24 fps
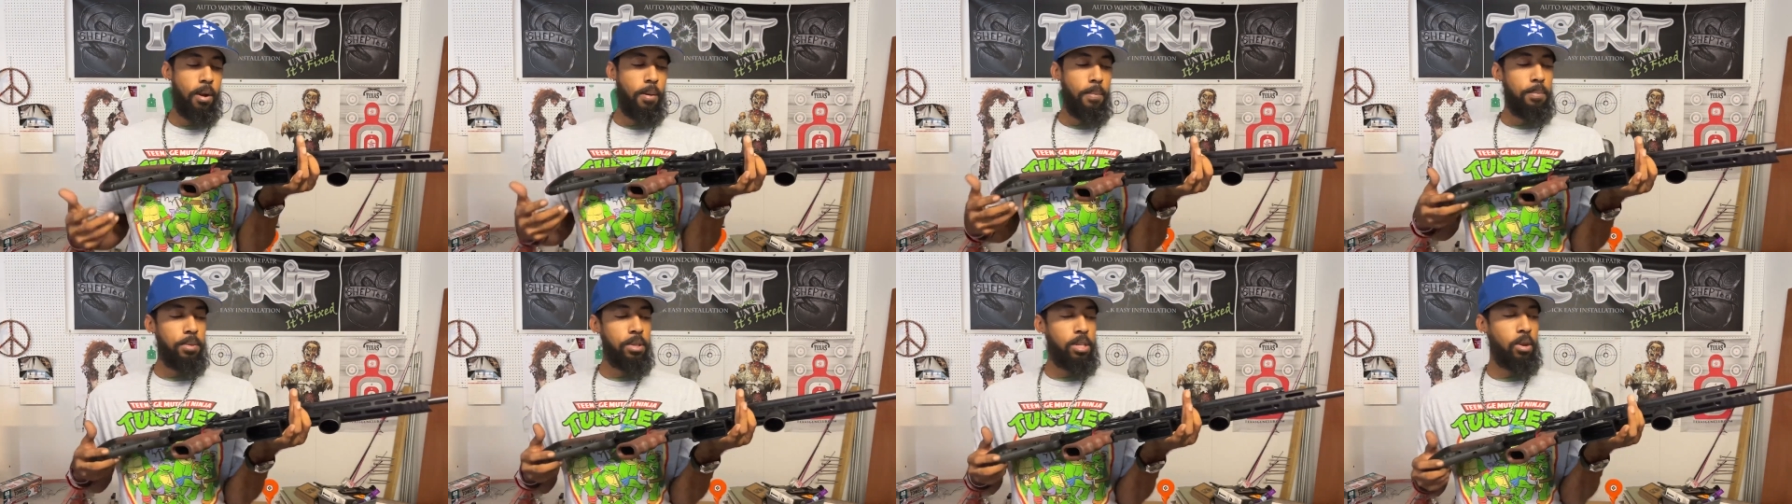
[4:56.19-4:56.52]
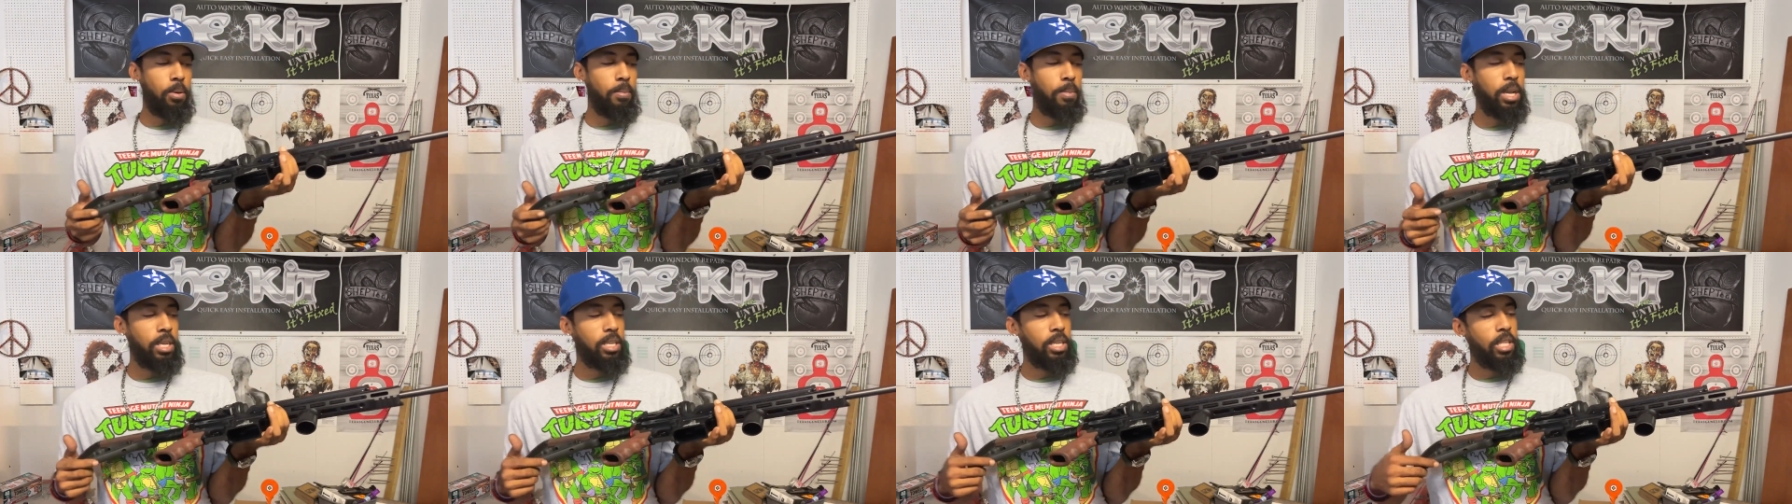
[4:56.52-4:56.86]
So
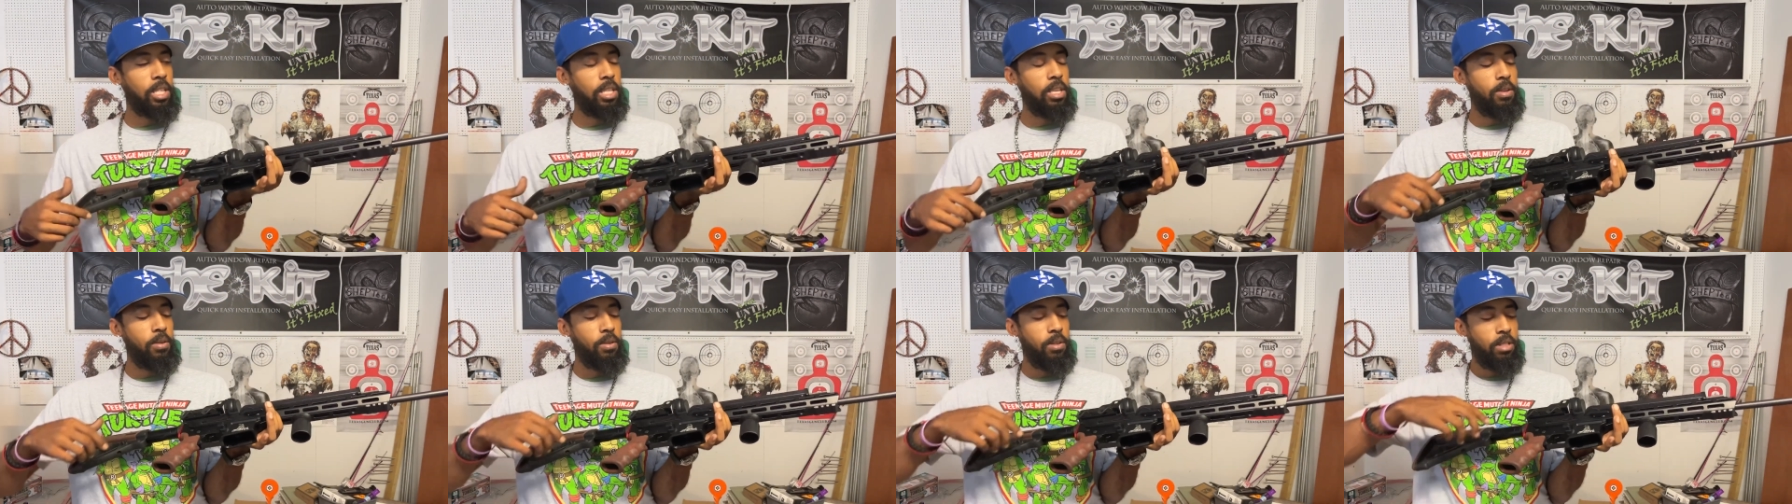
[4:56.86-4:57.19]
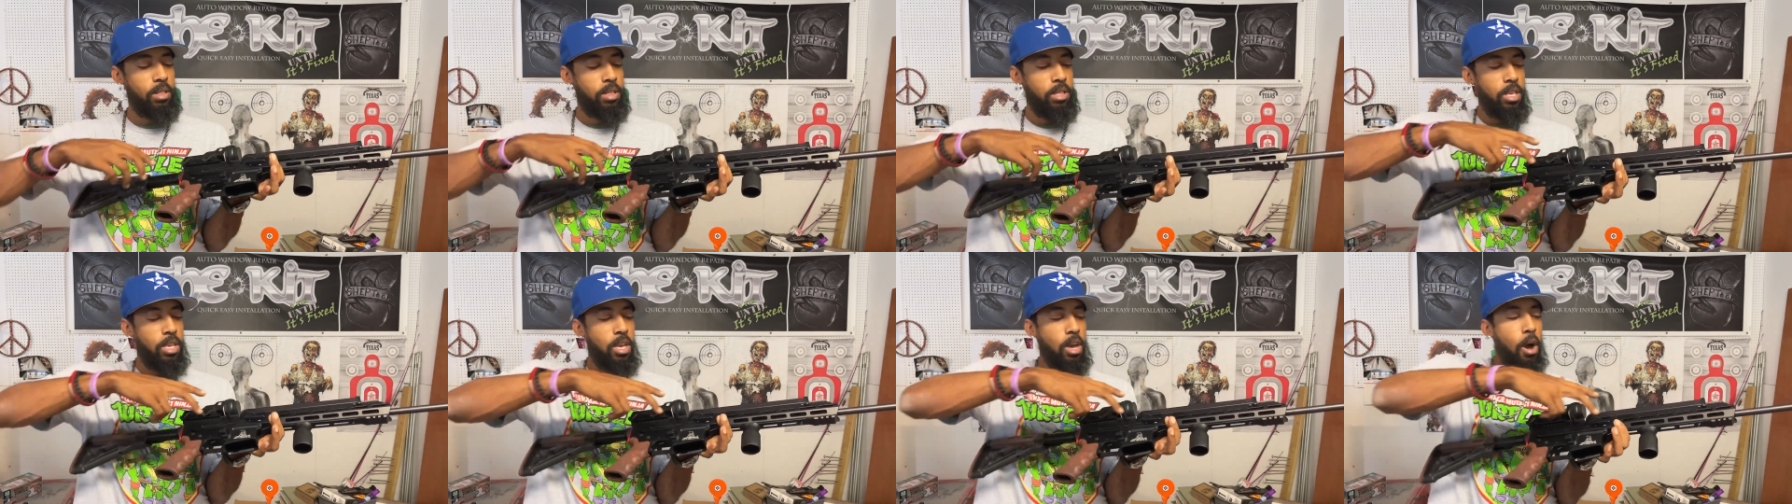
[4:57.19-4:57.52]
basically,
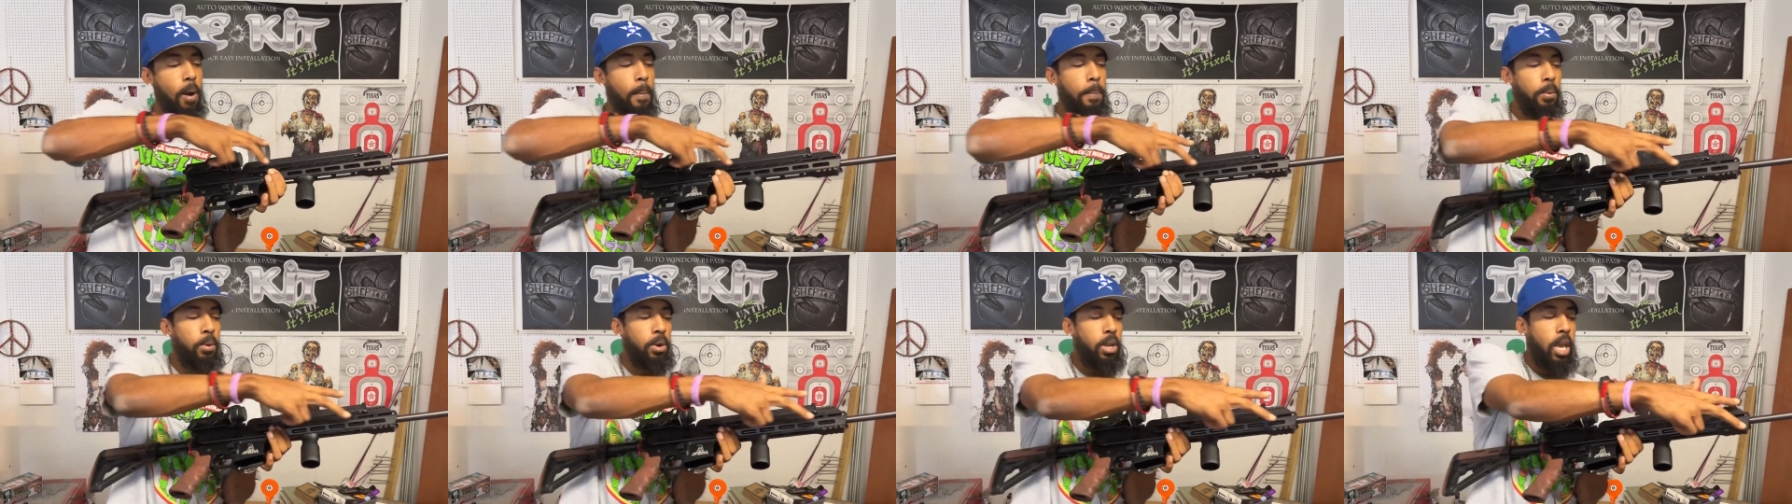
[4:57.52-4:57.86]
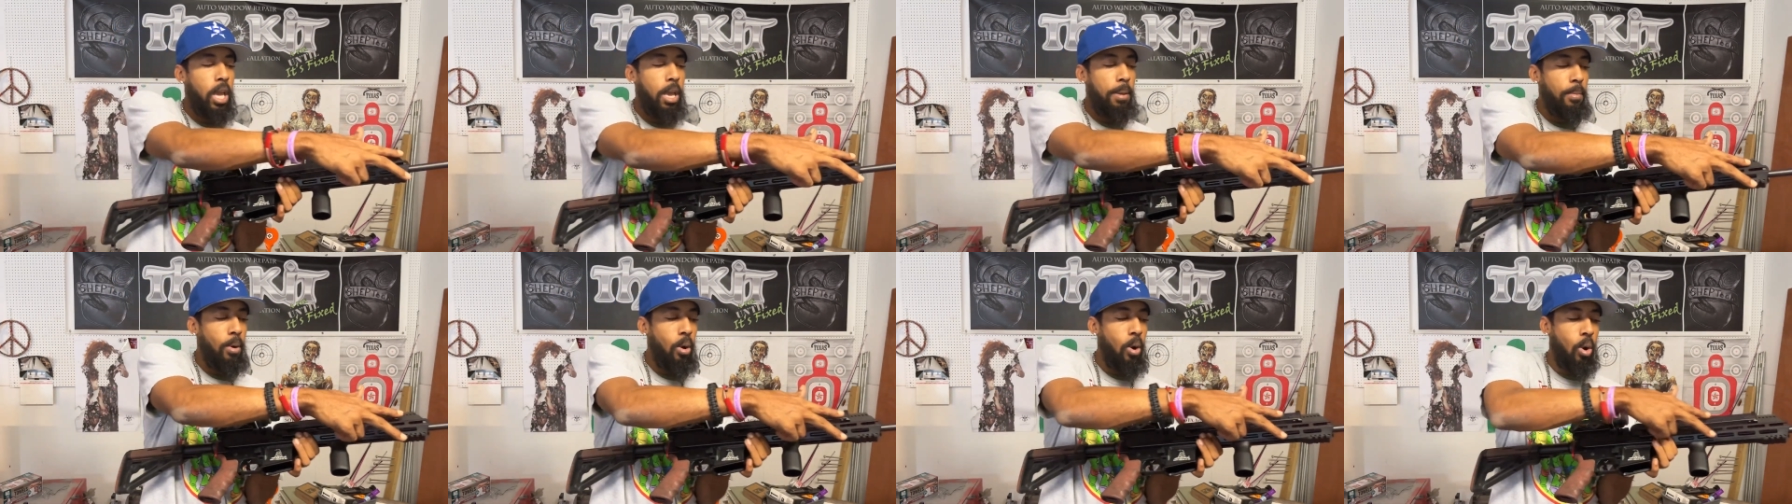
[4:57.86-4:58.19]
the upper
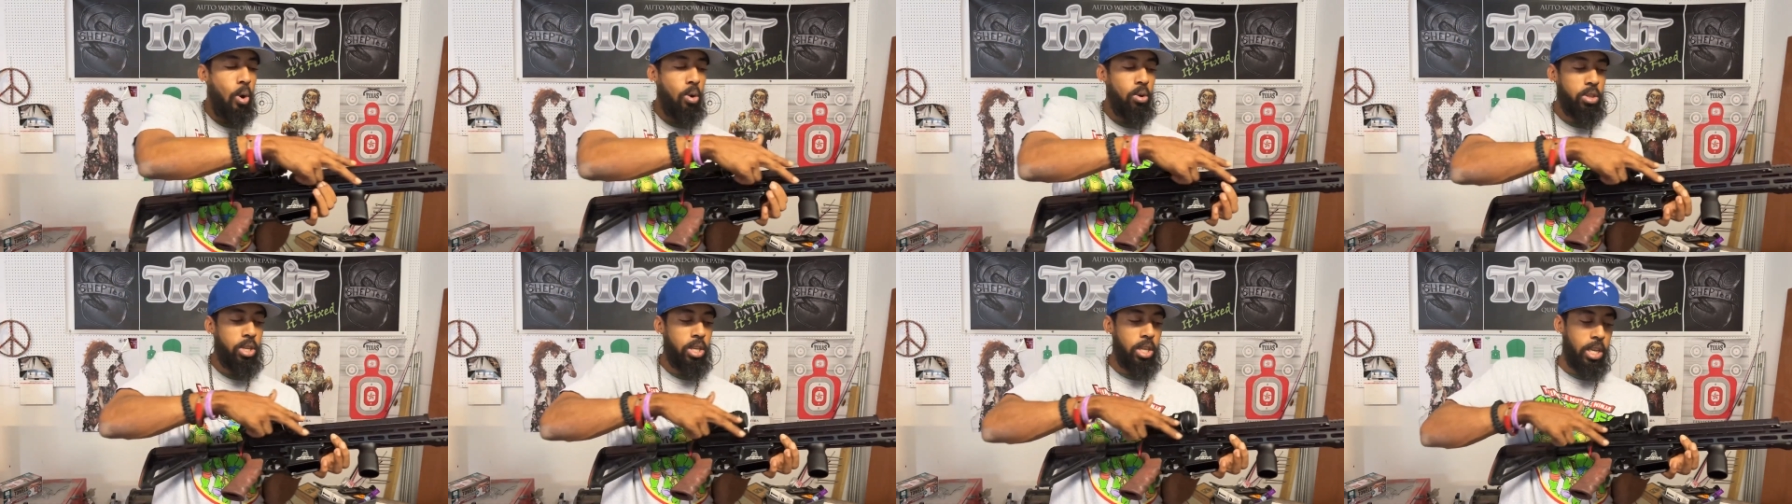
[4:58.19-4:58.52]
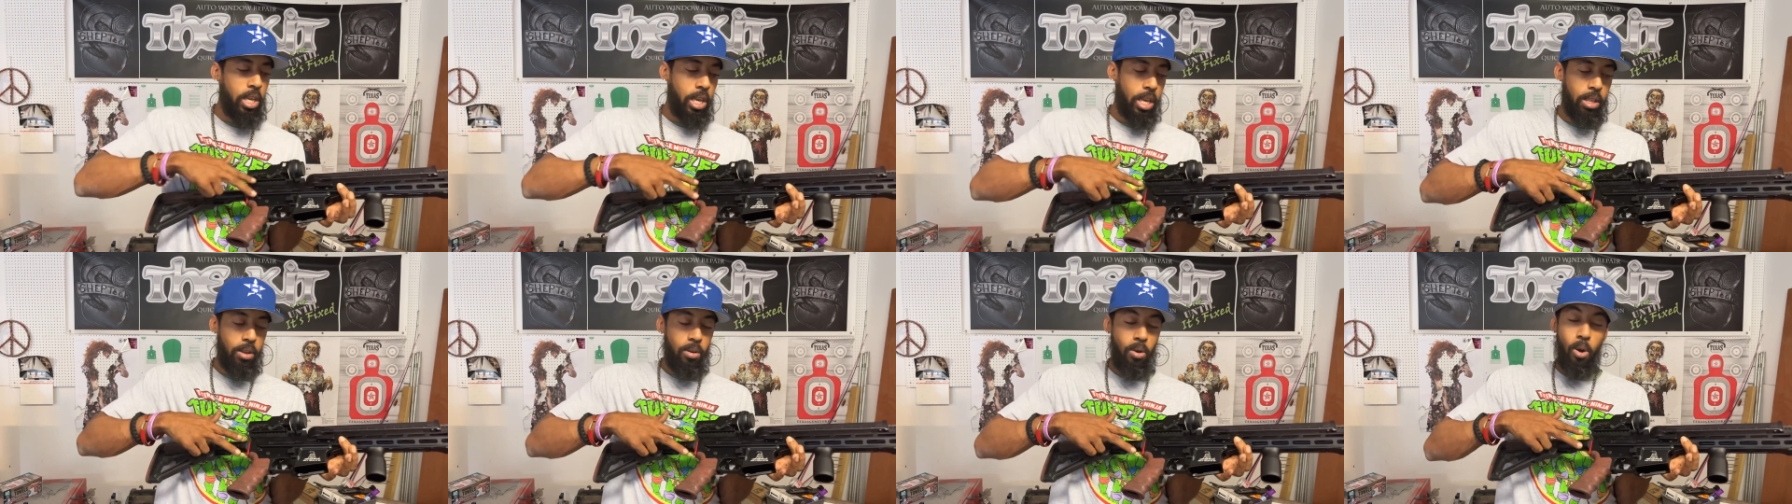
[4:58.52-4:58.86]
came all together.